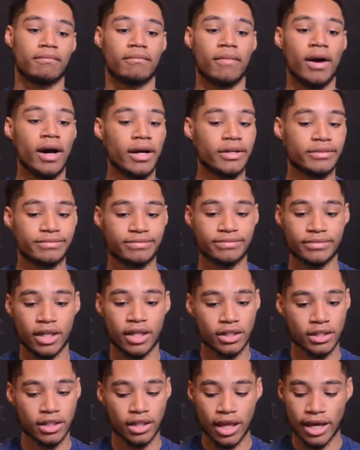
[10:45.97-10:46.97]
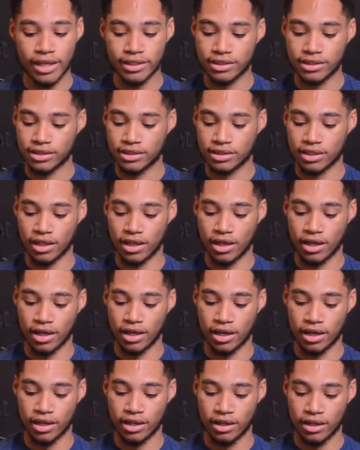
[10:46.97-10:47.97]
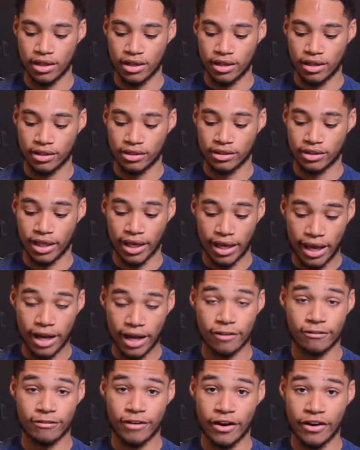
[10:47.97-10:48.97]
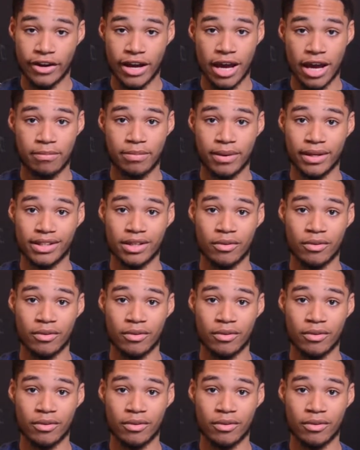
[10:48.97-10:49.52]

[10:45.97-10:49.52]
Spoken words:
But nonetheless, they got a very high pick.